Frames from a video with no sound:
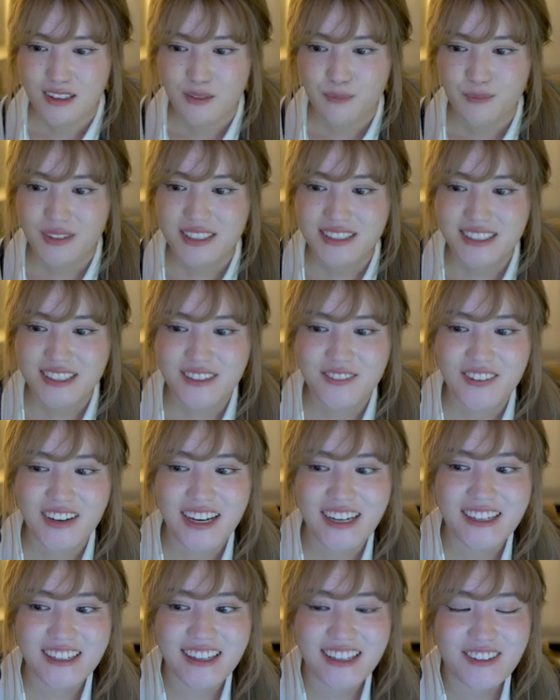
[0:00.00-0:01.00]
Mystical
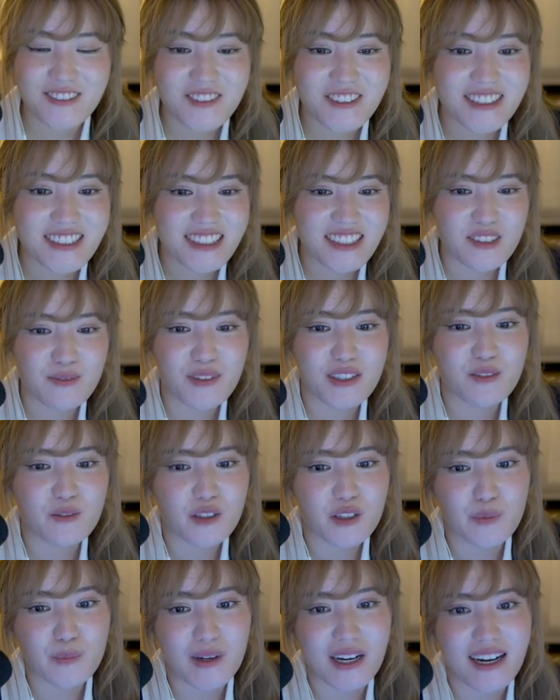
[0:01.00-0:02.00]
Fire, thanks for 16 months,
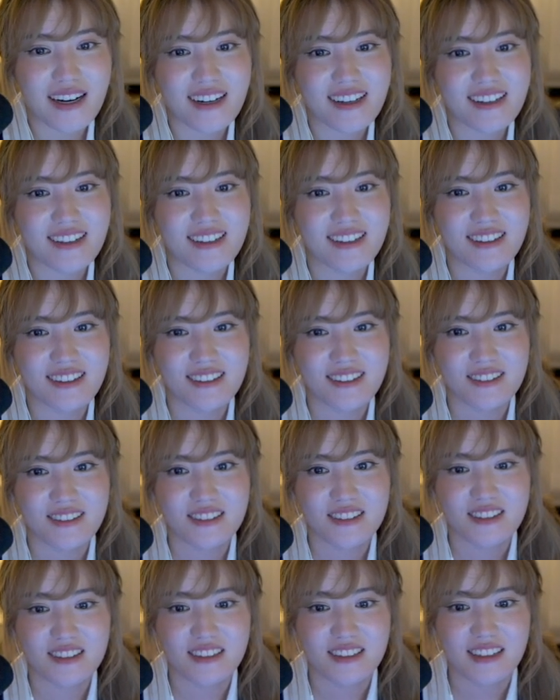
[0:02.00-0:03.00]
welcome back.
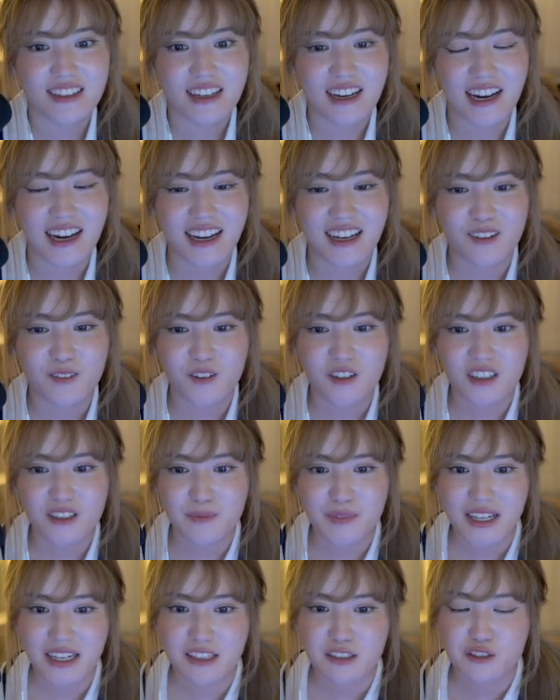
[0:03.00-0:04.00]
Alright, where are
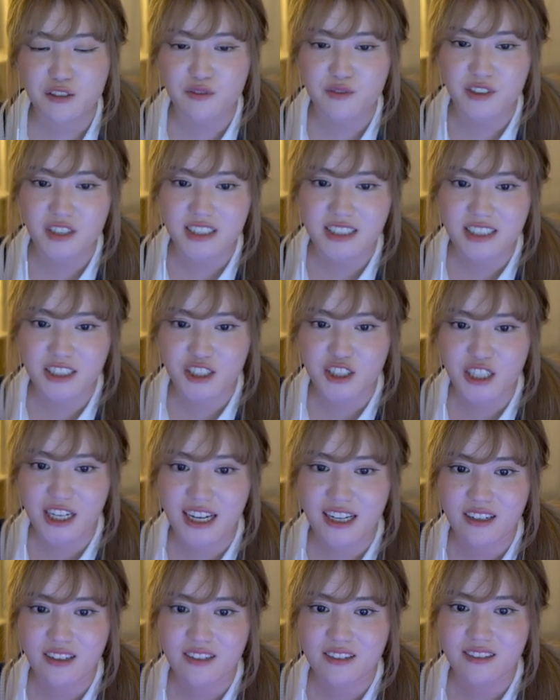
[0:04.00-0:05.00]
my introverts in
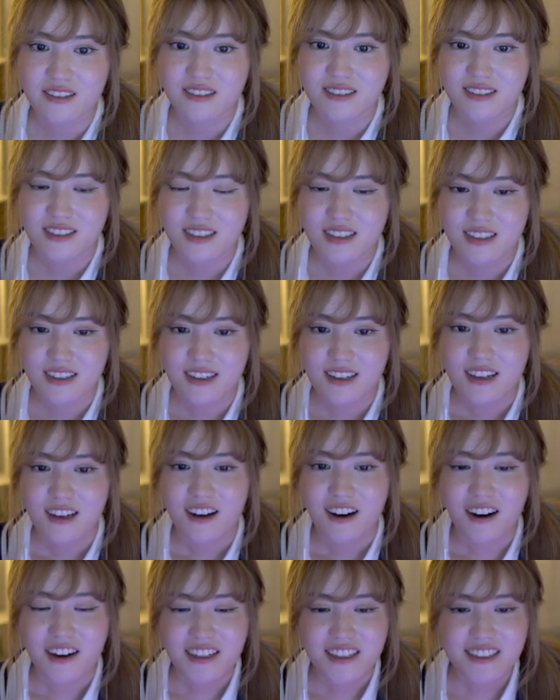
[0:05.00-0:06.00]
chat?
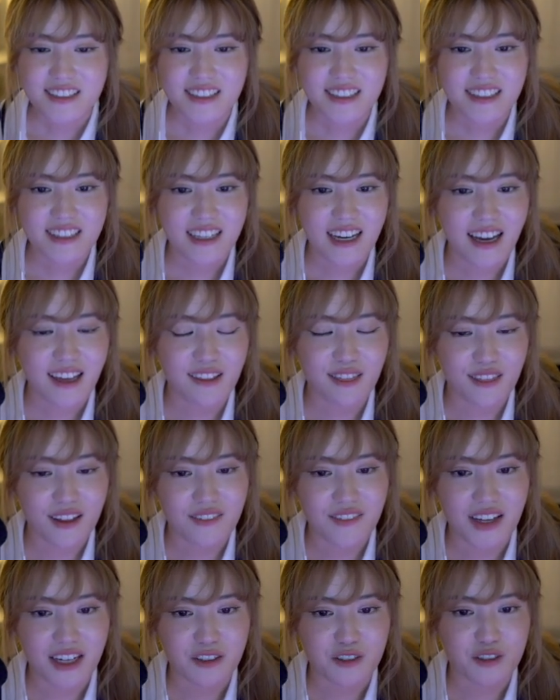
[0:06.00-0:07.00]
Honestly, I love
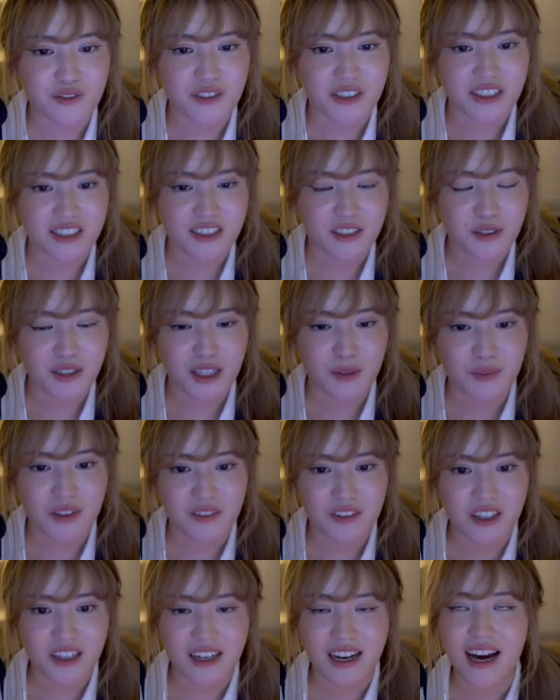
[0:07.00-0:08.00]
extroverts, don't get me
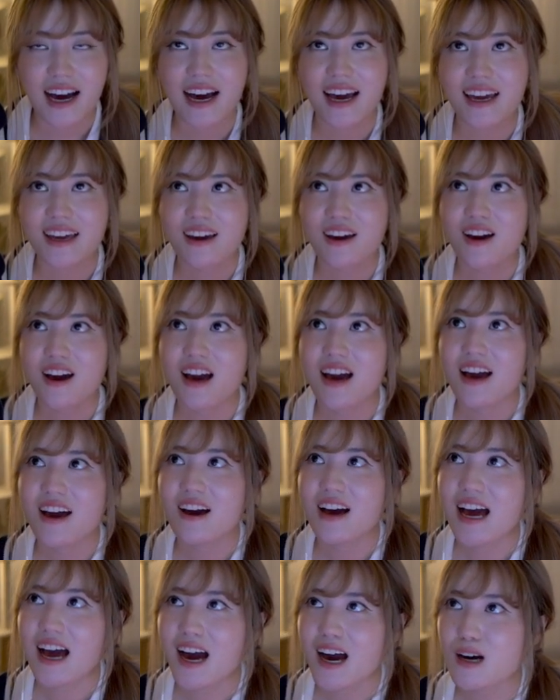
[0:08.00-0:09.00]
wrong. I
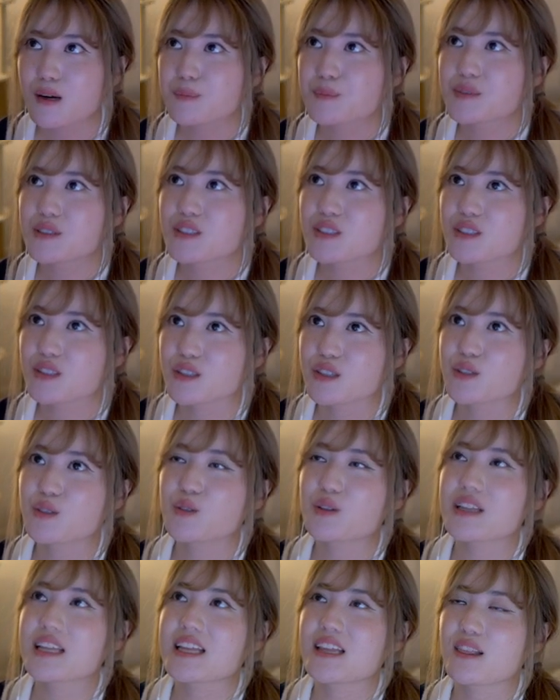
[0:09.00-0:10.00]

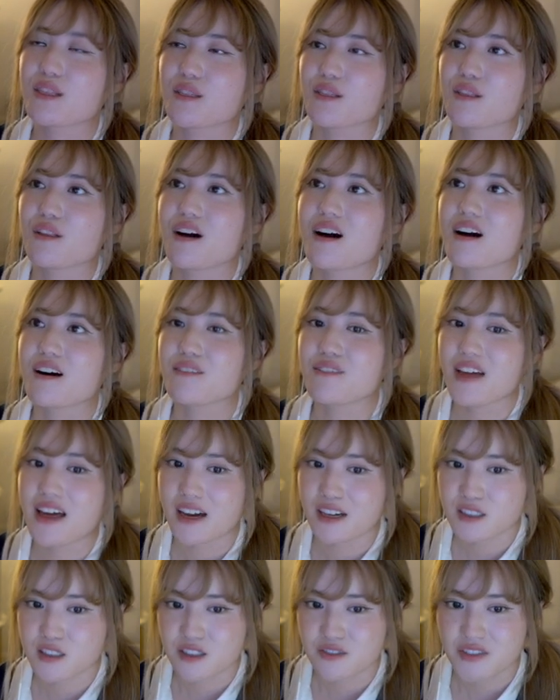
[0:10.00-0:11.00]
absolutely love
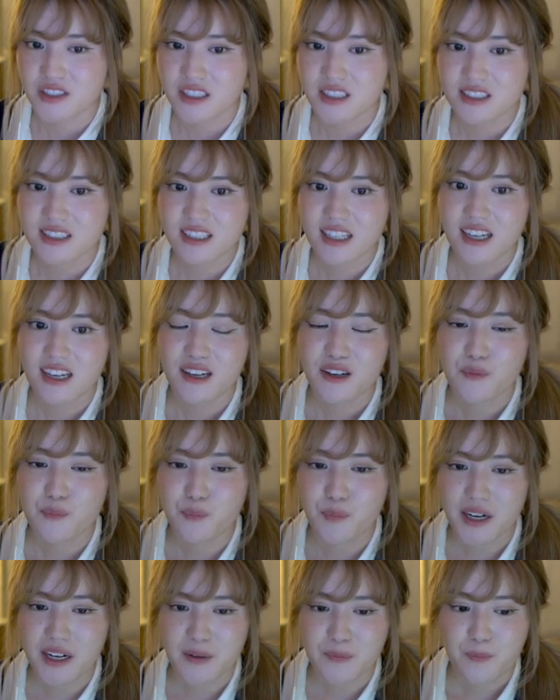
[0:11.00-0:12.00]
extroverts,
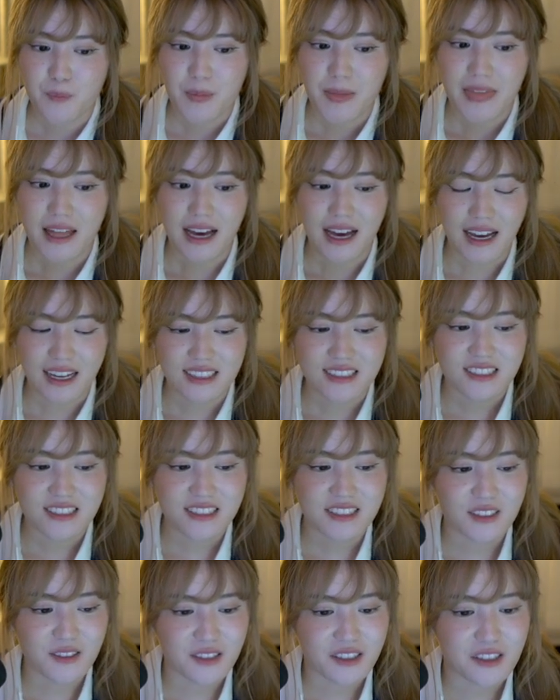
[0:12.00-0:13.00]
but I
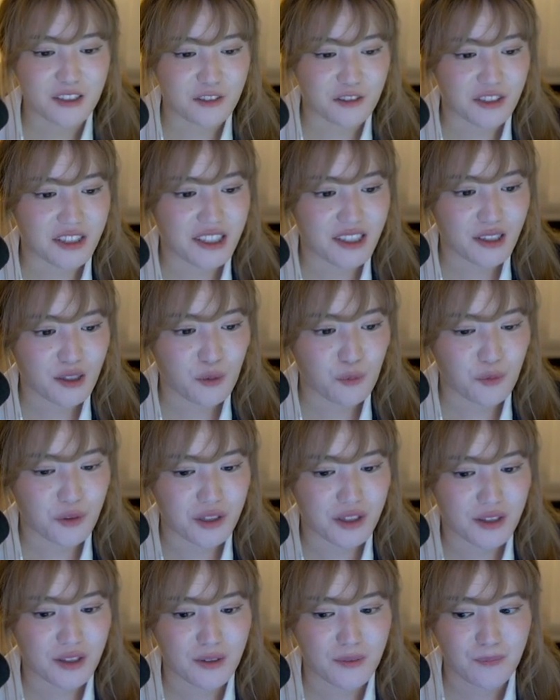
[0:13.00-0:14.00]
just don't agree
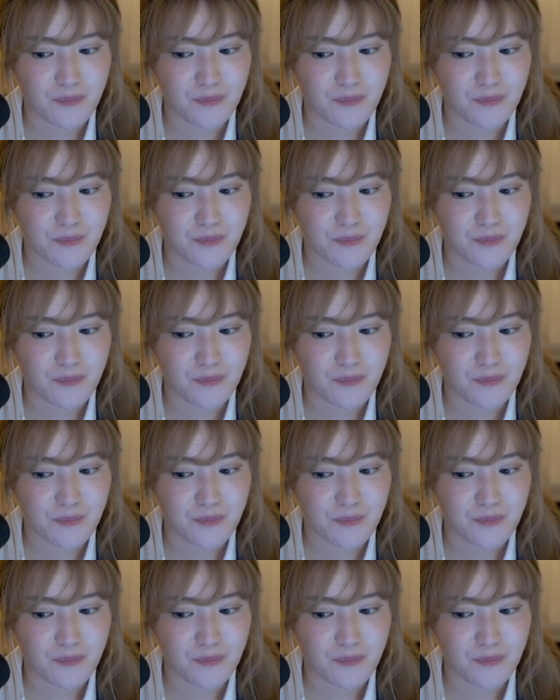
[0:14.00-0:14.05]
with